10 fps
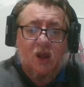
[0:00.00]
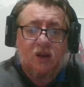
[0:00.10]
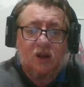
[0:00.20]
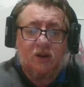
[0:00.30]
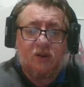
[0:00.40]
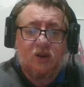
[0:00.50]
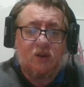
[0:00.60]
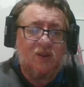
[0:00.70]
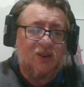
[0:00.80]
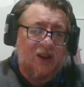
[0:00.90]
You know,
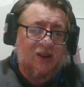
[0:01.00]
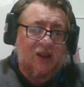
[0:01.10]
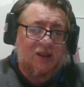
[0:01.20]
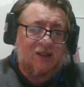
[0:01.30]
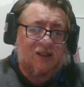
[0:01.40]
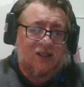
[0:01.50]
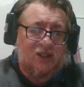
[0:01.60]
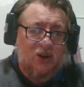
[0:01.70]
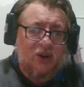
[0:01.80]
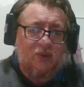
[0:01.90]
although that
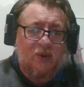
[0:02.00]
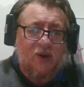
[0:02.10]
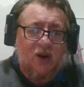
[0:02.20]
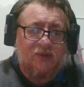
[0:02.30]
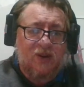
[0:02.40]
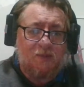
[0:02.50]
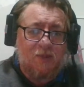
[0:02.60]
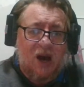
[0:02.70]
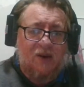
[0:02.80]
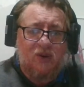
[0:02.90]
sort of revived in
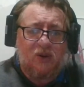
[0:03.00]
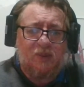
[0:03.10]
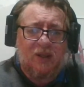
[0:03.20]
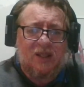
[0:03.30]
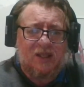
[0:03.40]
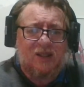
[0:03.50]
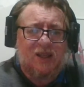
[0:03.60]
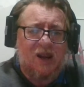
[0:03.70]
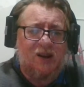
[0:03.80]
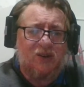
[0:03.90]
Marvel, but
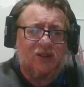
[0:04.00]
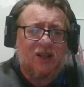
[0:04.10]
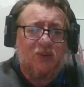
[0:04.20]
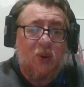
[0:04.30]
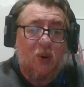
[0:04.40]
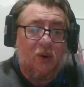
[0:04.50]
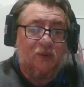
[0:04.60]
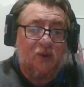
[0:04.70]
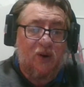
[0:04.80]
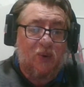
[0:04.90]
that also wore
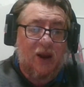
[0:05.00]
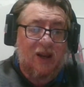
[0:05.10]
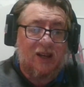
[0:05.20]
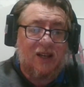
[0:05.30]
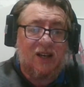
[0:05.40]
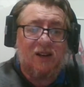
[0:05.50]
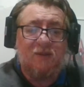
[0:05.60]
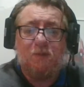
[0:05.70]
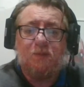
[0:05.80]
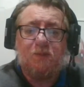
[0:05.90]
off very quickly, didn't it?
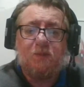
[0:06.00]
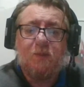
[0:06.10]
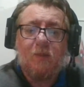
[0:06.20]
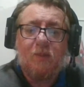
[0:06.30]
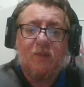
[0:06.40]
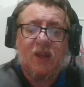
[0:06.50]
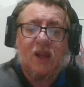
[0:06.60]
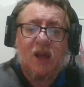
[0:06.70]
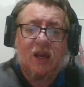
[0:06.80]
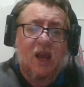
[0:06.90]

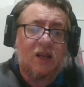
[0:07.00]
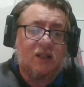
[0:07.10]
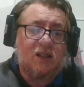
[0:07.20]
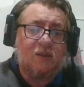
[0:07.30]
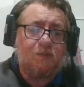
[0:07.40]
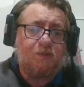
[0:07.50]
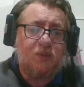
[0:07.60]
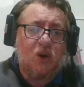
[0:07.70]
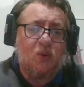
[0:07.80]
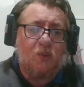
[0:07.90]
Again, it's
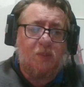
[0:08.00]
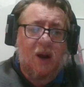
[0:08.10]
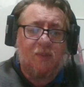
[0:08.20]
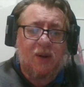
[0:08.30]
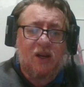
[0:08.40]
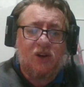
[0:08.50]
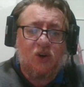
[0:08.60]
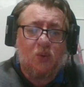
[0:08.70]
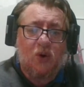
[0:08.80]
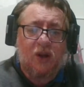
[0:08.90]
maybe a
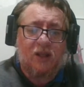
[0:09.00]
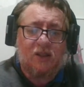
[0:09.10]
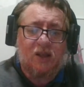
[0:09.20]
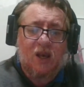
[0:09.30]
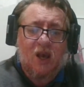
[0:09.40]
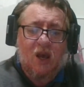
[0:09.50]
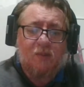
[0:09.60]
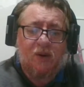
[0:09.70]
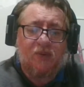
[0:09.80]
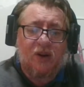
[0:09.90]
new audience,
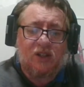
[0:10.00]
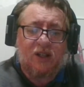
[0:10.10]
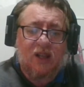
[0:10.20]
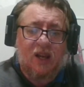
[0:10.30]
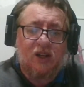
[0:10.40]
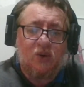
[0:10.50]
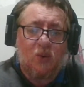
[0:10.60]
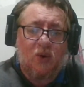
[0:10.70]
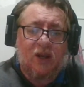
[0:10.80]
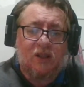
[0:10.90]
but eventually that new
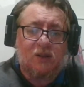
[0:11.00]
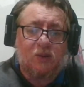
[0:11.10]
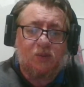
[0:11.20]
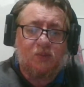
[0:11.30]
audience